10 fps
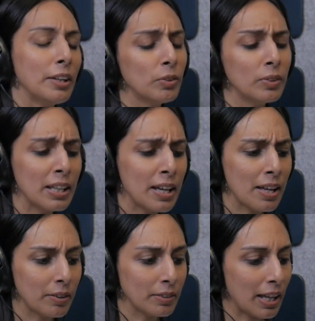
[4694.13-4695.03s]
I
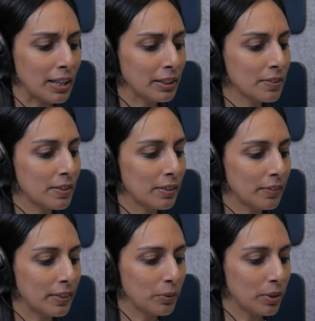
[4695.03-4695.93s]
think there's
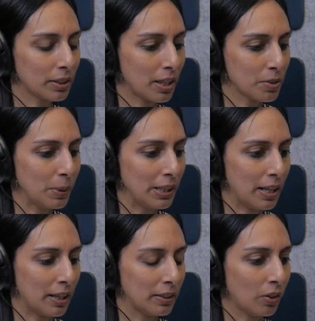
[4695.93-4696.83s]
interesting work that's been
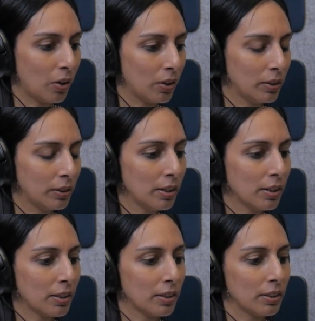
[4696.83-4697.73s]
done on